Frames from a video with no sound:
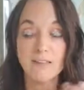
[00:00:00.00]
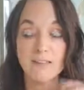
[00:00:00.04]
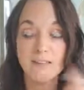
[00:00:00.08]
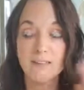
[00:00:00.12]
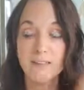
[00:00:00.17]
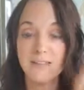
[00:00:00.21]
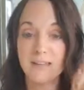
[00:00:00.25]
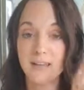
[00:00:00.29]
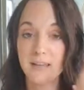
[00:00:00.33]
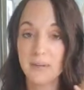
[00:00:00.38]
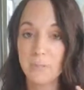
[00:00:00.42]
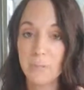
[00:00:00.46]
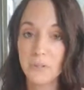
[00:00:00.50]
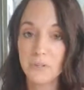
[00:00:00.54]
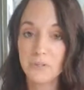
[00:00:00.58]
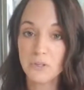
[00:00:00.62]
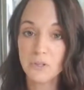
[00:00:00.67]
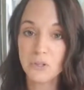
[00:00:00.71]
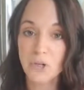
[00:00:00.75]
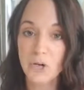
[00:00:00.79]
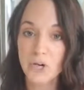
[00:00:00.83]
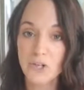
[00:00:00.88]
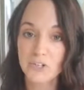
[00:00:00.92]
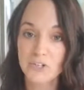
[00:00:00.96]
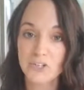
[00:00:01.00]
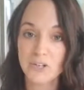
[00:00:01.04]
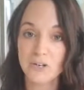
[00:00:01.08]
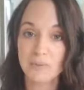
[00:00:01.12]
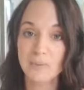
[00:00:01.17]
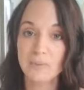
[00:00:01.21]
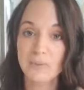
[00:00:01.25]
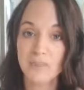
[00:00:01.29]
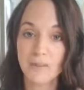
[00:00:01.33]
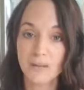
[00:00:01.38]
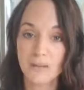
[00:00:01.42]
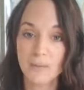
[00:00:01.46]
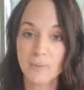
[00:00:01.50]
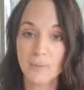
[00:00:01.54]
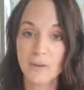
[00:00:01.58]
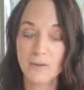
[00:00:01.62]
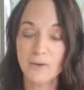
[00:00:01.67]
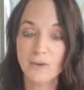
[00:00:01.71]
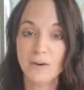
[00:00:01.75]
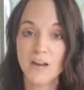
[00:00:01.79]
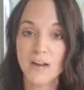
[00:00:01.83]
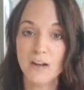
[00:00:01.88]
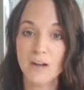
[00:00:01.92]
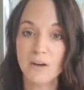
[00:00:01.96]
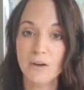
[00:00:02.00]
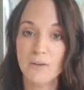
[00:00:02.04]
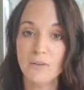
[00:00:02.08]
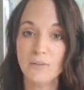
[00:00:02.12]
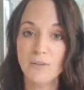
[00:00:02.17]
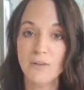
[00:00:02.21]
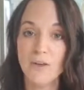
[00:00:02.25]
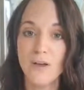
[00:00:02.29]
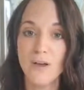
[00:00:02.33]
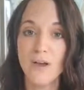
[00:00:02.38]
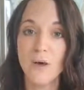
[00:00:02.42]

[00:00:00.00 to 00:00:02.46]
think about the long term, think about your health.